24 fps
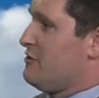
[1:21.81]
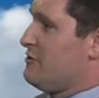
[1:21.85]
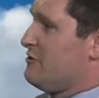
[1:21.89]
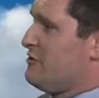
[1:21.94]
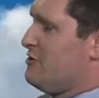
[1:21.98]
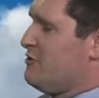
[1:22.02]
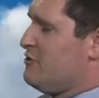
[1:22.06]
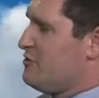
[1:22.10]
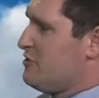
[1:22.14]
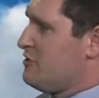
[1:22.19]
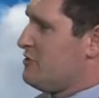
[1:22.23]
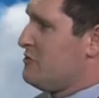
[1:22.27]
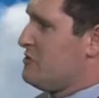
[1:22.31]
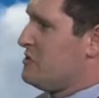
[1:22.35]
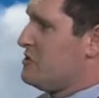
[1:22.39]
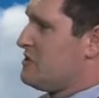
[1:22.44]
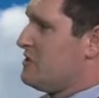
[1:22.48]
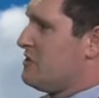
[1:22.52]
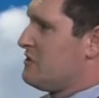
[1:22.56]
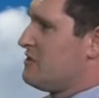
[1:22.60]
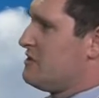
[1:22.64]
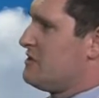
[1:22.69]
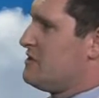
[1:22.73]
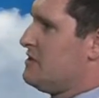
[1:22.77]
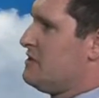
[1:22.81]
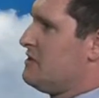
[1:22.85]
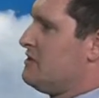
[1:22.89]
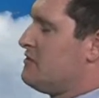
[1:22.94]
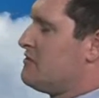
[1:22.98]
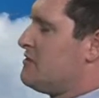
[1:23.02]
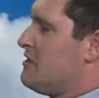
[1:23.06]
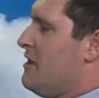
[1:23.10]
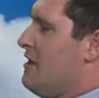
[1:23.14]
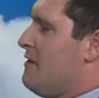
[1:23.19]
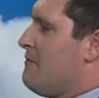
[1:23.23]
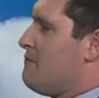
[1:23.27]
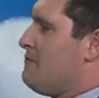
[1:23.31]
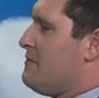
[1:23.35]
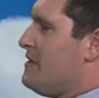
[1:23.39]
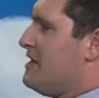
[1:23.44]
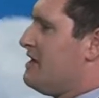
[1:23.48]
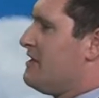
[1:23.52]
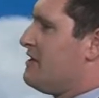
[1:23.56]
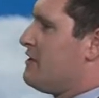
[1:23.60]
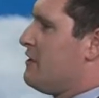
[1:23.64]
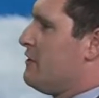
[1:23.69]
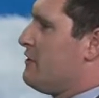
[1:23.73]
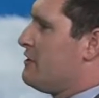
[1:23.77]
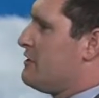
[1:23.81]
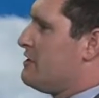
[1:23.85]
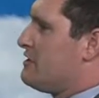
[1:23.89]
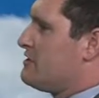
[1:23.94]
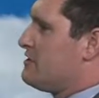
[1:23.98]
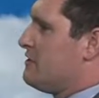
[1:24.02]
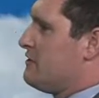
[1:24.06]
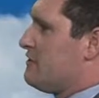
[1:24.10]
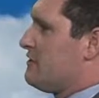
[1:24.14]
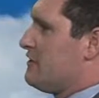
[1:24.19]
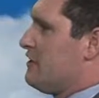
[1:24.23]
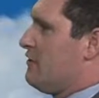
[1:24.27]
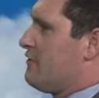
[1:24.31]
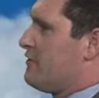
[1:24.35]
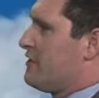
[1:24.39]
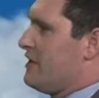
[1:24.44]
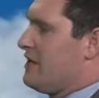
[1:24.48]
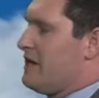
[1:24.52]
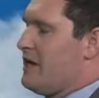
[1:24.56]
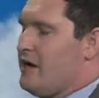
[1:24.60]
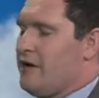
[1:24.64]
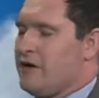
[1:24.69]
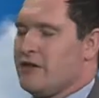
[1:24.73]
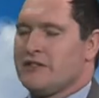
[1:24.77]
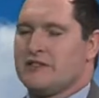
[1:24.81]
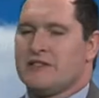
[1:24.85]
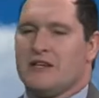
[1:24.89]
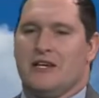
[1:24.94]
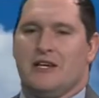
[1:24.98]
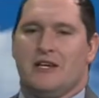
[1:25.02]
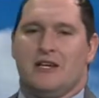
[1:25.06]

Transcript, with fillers: Usually we start to see those mid 30s during the overnight hours.